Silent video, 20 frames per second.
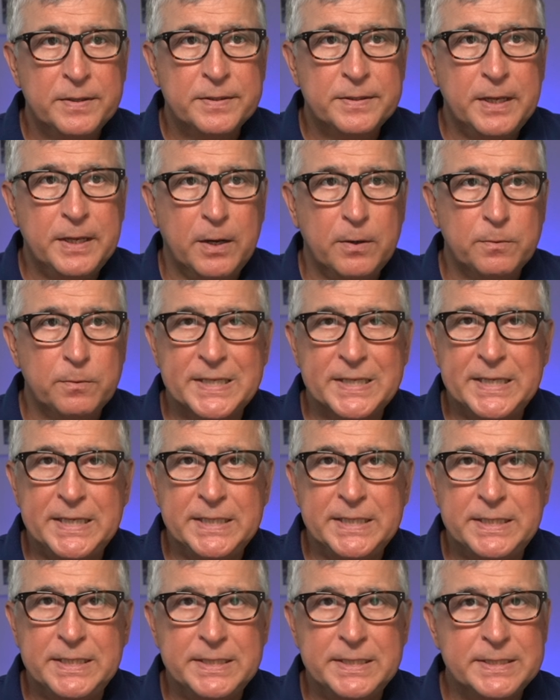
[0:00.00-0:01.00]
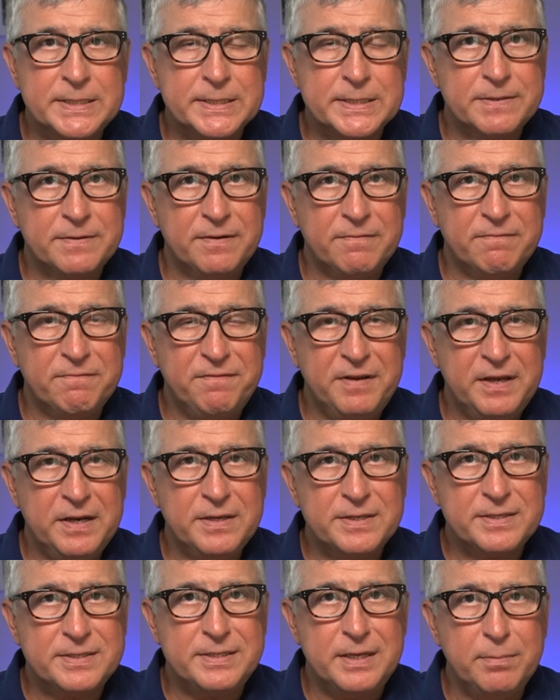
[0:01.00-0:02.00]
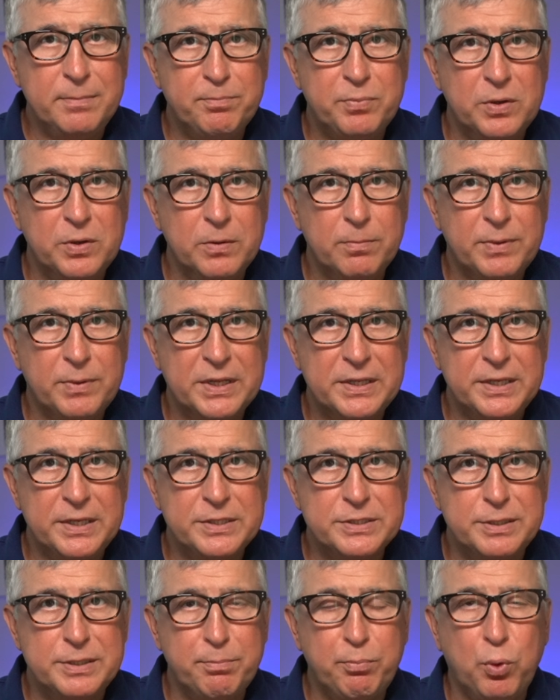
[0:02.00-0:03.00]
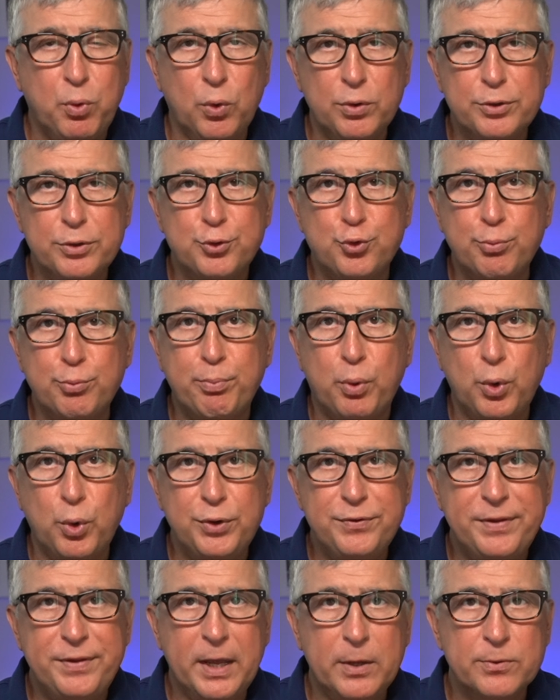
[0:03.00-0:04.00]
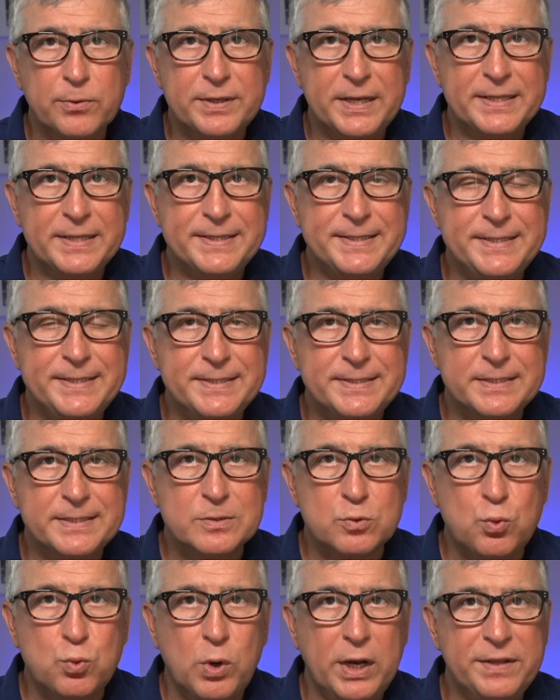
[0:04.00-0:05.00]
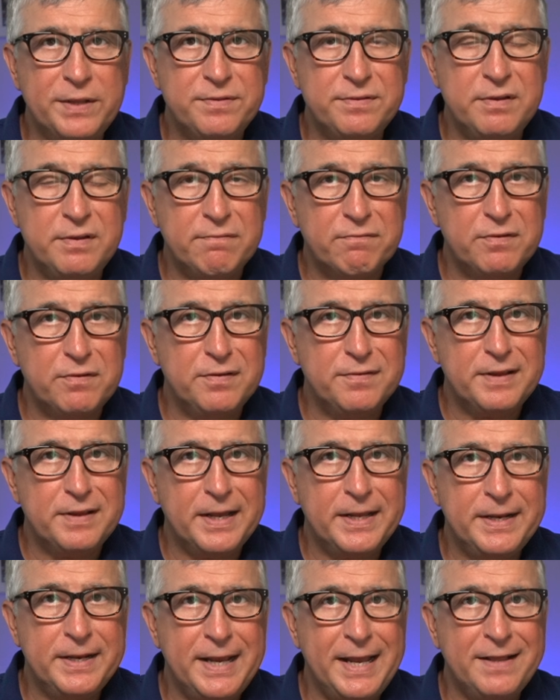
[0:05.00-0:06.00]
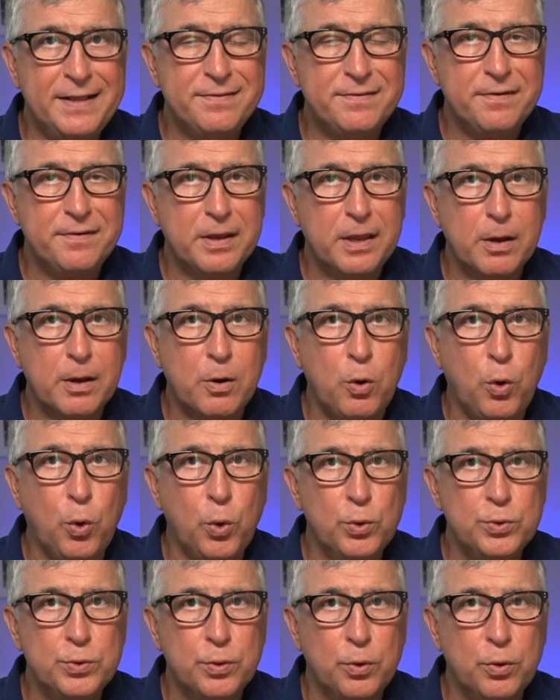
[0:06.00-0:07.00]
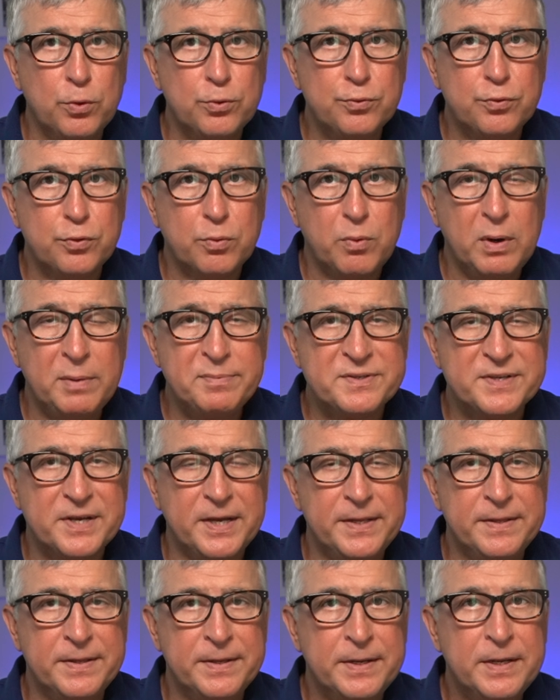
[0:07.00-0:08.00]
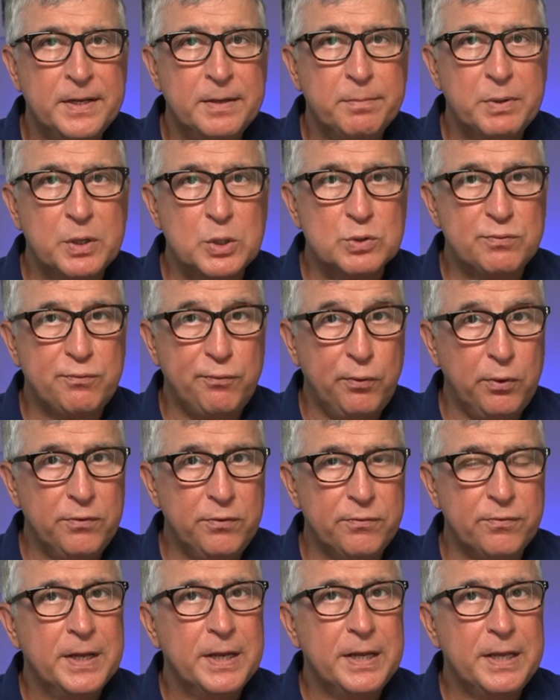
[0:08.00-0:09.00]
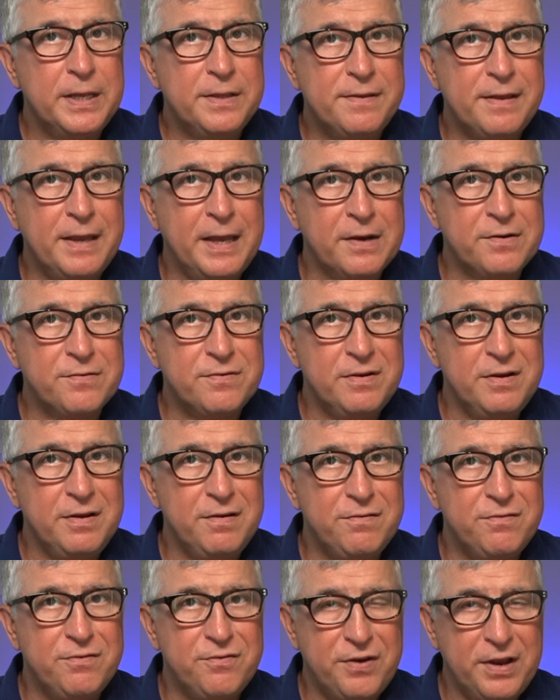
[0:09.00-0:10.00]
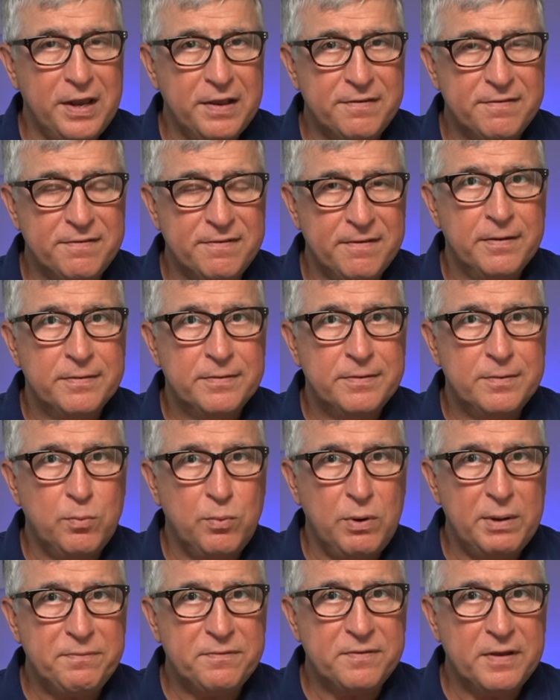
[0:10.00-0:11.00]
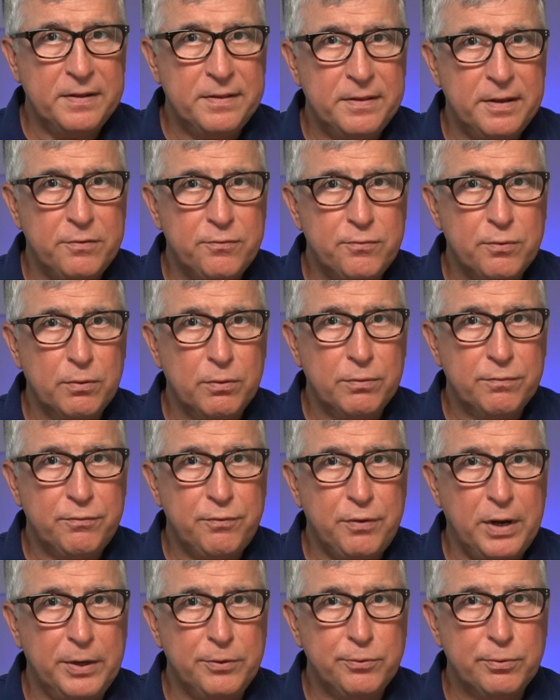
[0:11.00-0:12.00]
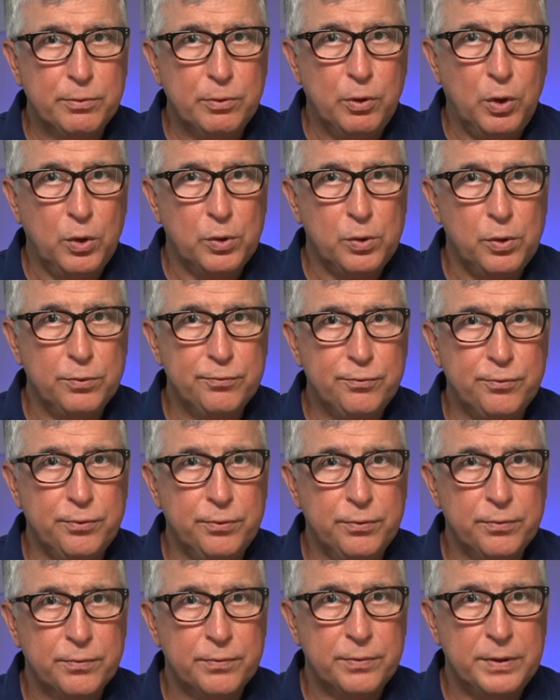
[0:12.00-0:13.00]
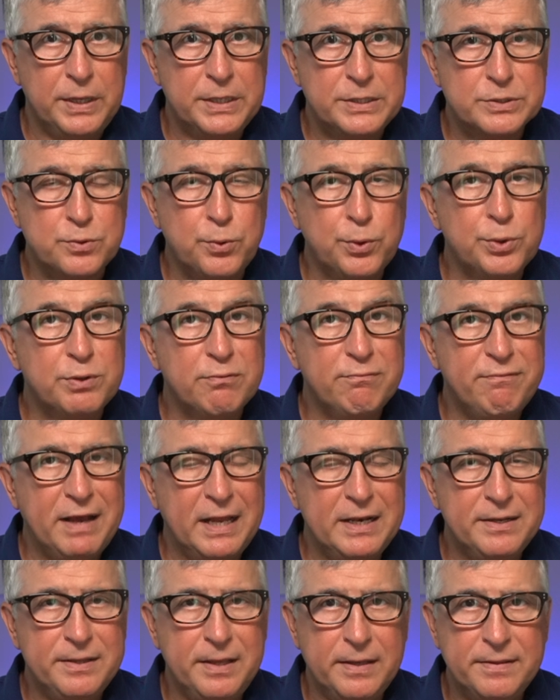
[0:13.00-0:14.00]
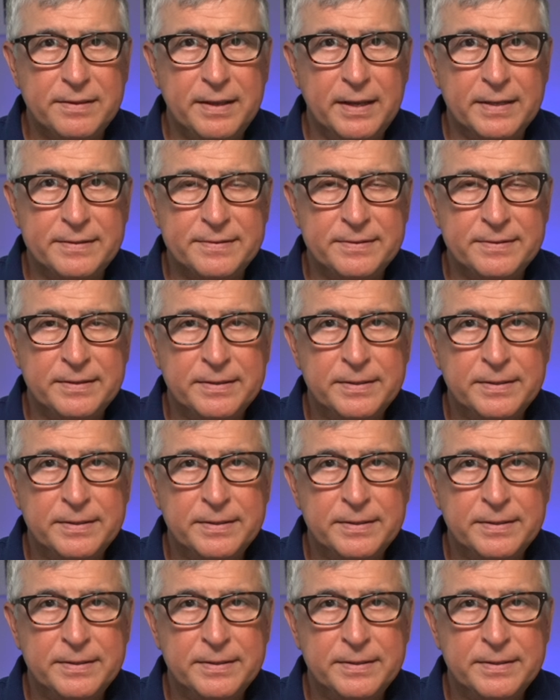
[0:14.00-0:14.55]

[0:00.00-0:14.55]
Now, it is very simple, but it's important to point out that this is quite different than entering a code onto a website, because first, it actually checks the website that you're trying to log onto. It's going to validate that.